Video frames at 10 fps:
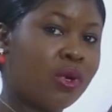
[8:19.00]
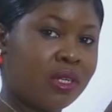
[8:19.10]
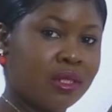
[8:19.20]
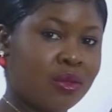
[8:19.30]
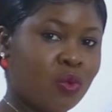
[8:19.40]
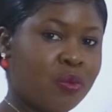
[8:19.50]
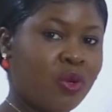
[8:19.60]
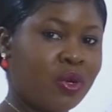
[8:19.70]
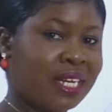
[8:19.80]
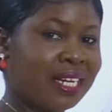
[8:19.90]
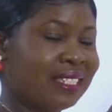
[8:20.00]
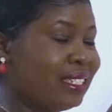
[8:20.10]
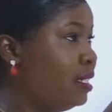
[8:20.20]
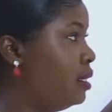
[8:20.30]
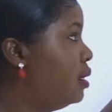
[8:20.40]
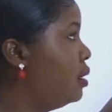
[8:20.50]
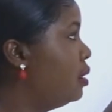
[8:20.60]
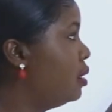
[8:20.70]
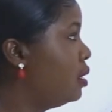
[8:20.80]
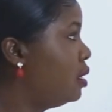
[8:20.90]
one we'll be looking at is
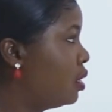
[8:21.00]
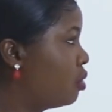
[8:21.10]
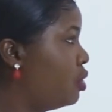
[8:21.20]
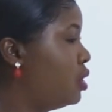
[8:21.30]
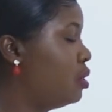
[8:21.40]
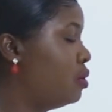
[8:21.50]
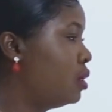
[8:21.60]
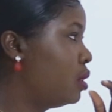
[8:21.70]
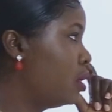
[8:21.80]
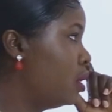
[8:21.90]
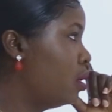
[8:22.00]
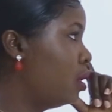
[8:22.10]
the discrete series.